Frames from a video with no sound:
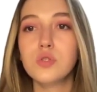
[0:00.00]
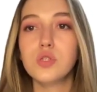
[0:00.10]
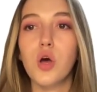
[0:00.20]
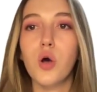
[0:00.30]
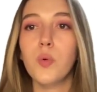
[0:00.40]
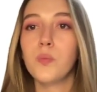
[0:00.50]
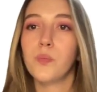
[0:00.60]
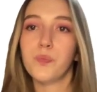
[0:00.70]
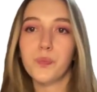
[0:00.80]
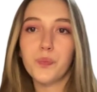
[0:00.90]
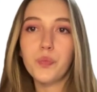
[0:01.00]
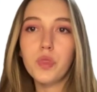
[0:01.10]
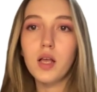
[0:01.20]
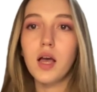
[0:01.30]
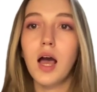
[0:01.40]
So
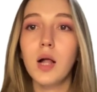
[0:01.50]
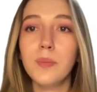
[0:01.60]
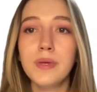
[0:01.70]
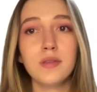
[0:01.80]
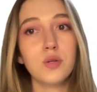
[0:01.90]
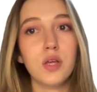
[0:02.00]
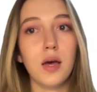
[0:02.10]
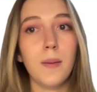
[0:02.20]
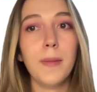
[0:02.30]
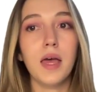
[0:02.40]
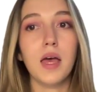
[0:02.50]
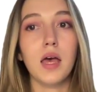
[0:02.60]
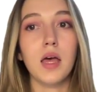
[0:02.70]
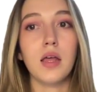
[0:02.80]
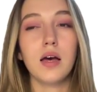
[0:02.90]
helping them
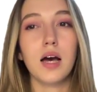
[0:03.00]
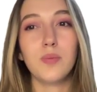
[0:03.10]
and